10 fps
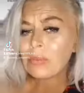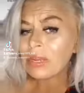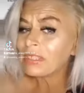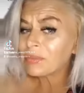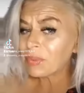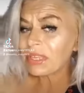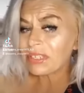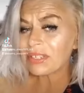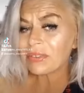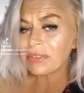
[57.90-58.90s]
it's
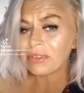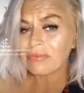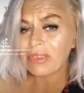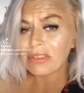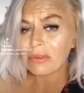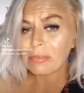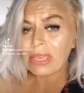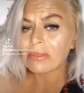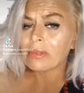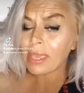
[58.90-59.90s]
placed on the conveyor
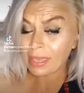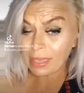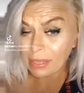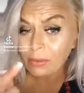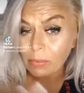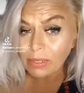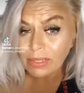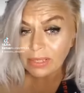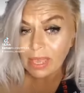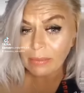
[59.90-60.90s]
belt, he
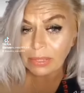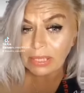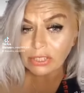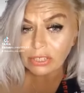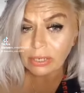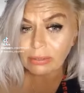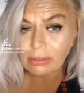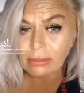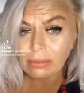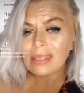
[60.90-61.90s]
wants that picture.
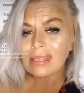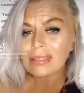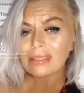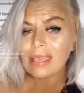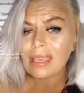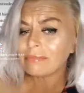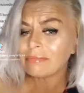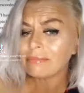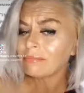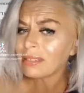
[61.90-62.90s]
He says that
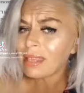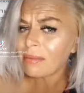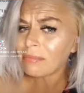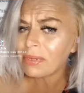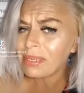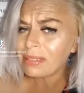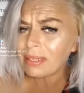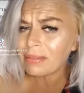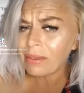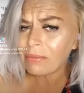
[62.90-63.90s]
his company isn't the only